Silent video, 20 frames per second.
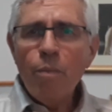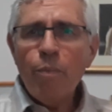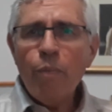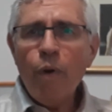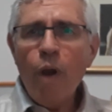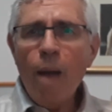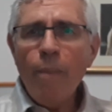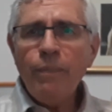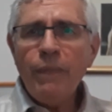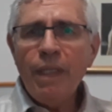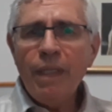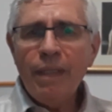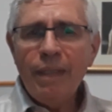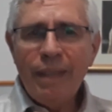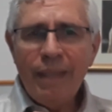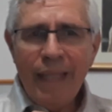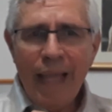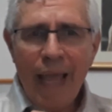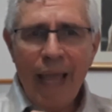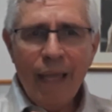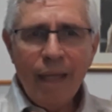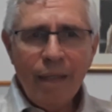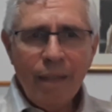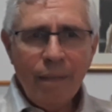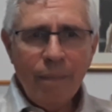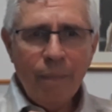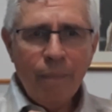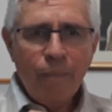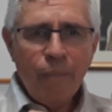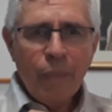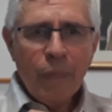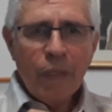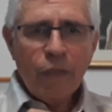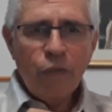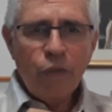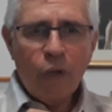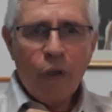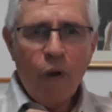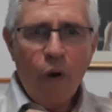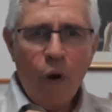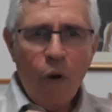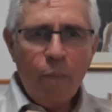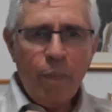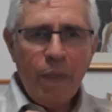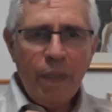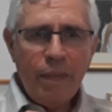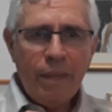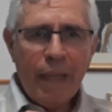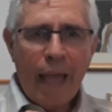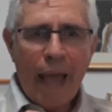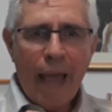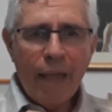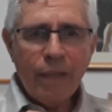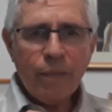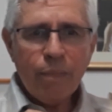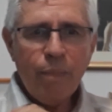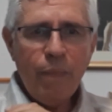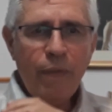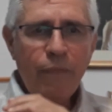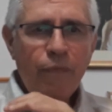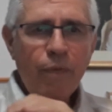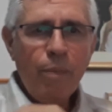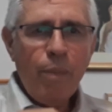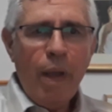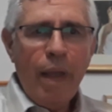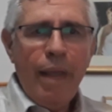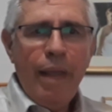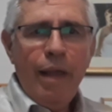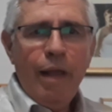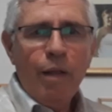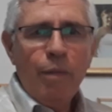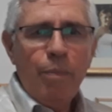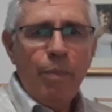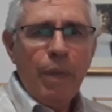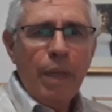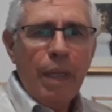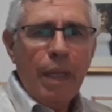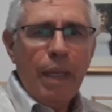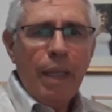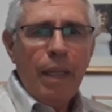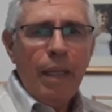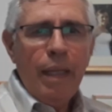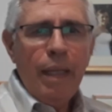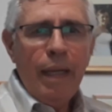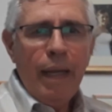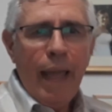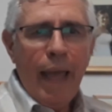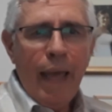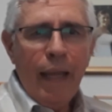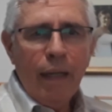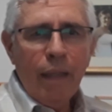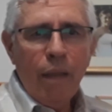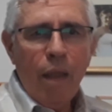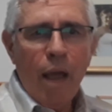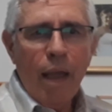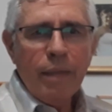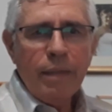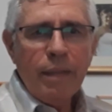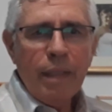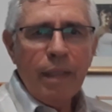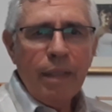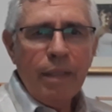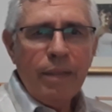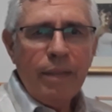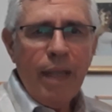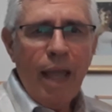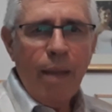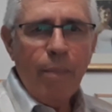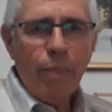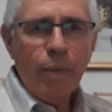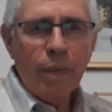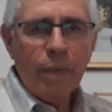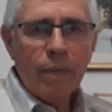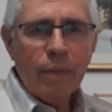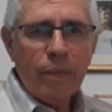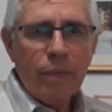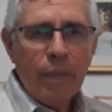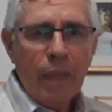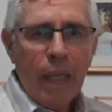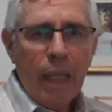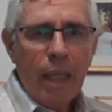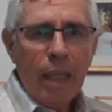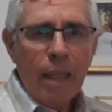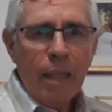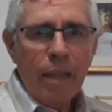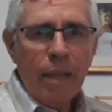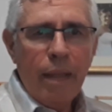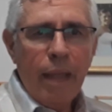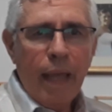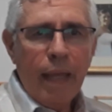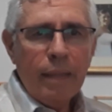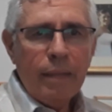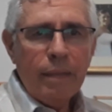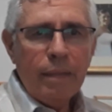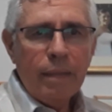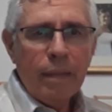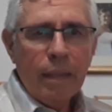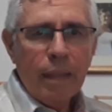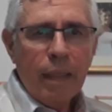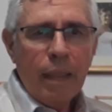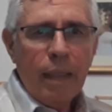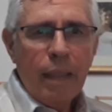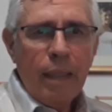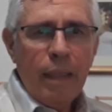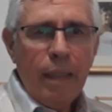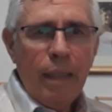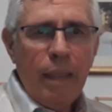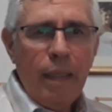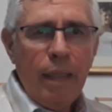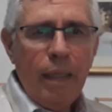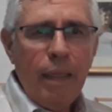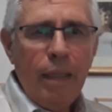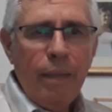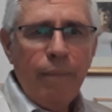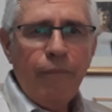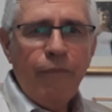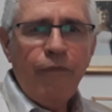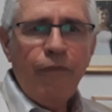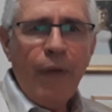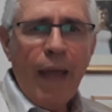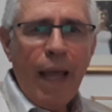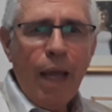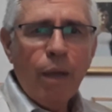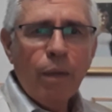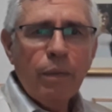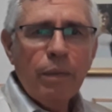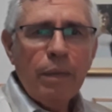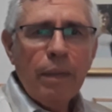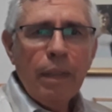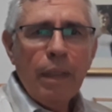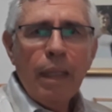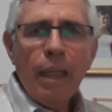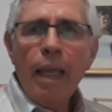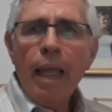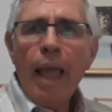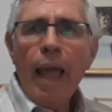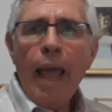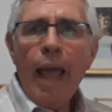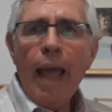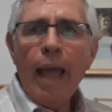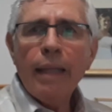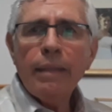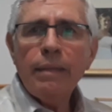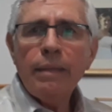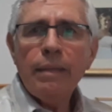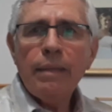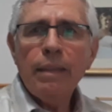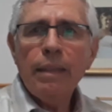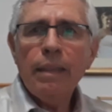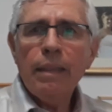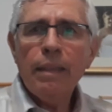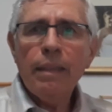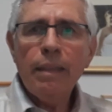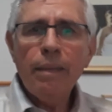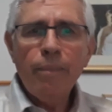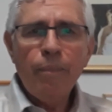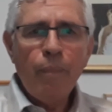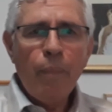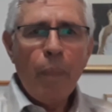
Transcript: prompted Dan Jacoby to ask me for my help in analyzing the samples that he found at uh,